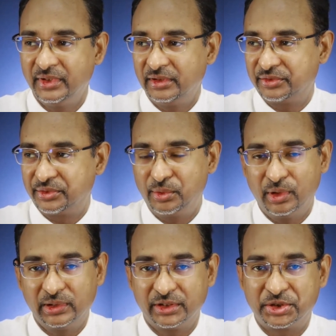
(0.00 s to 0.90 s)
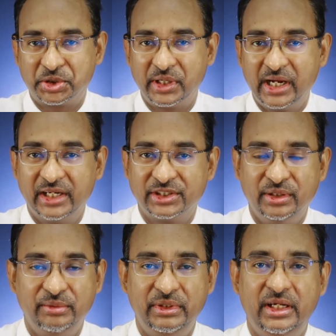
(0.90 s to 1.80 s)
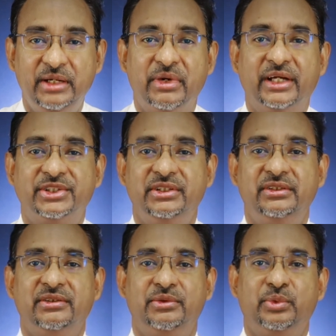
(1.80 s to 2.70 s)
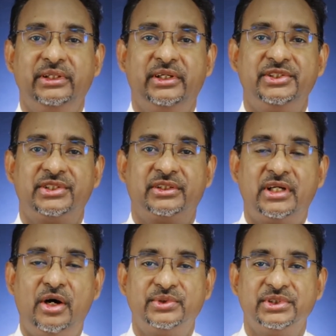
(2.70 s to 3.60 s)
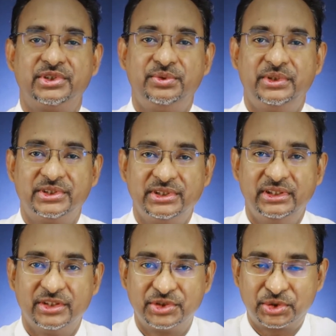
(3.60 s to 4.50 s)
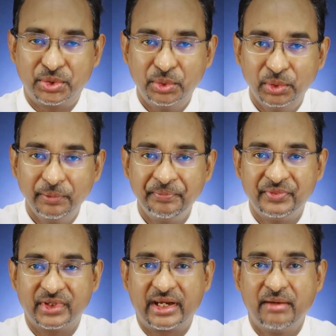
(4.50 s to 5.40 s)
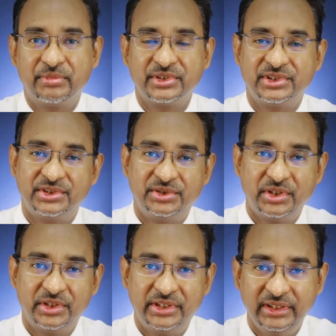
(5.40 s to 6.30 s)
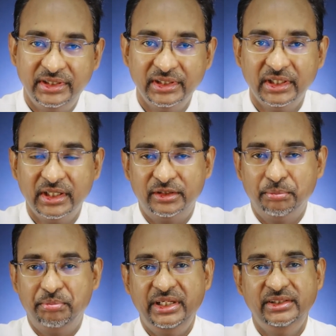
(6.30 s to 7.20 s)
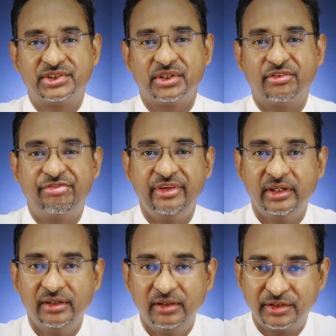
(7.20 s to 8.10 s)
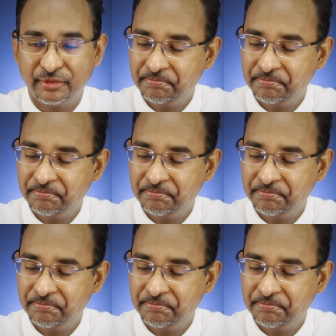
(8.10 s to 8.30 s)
Throw all the trash. Imagine when there's 1,000 students in the school, the campus is dirty, the bins are filled.